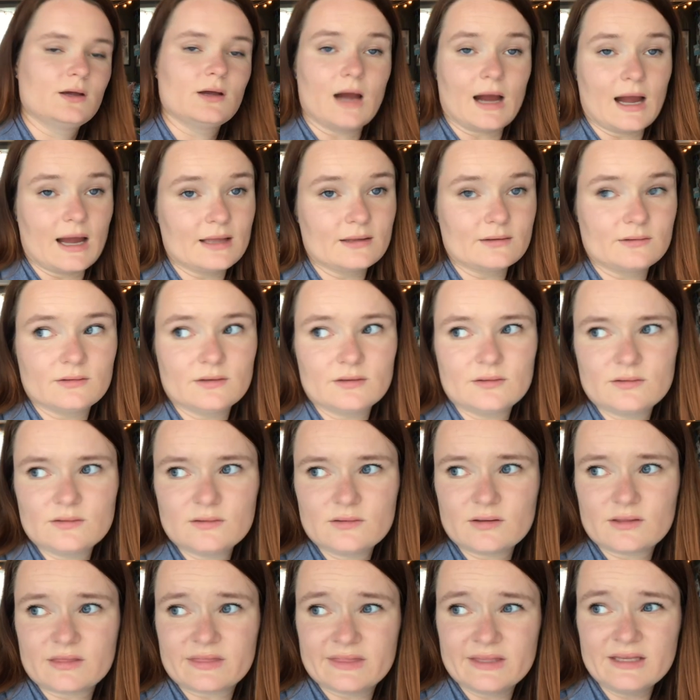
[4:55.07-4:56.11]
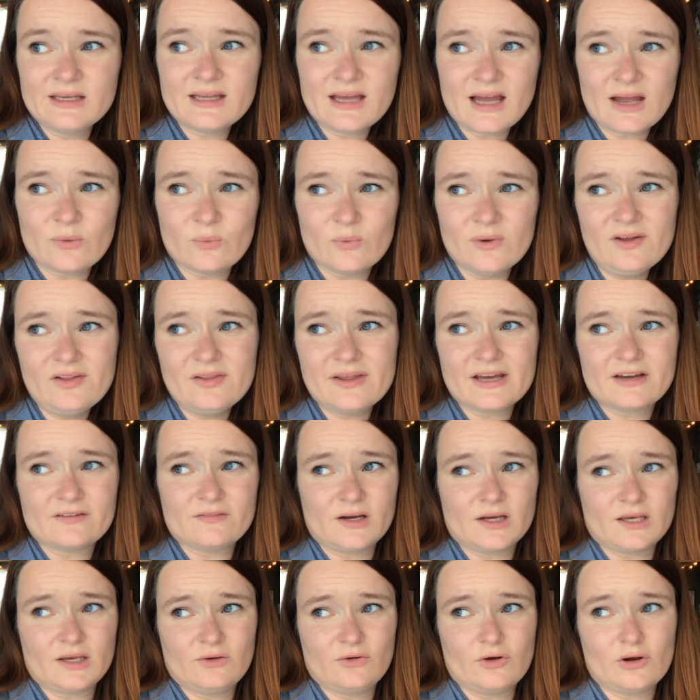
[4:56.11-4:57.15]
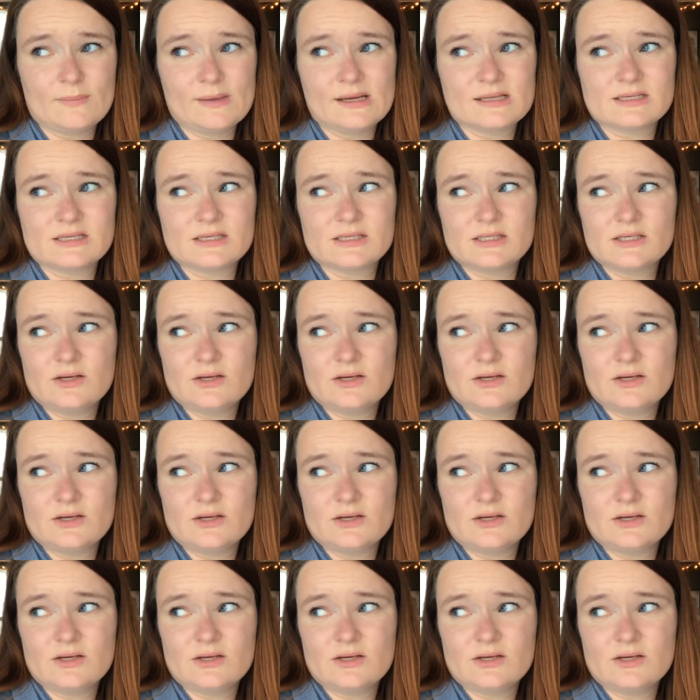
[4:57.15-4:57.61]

I think I will like Viking romances.